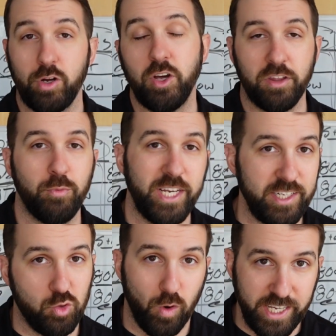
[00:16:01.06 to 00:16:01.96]
if we know that we
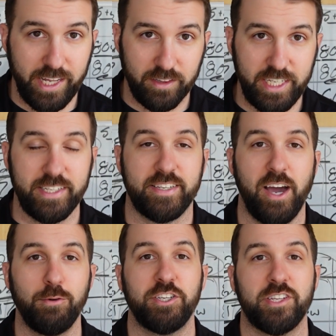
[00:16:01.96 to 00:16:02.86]
need 28 leads,
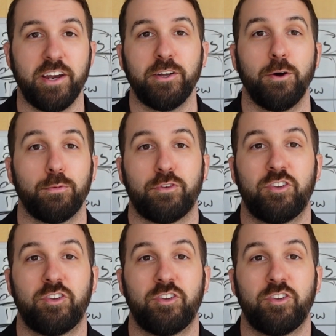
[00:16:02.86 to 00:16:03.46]
now we just got to go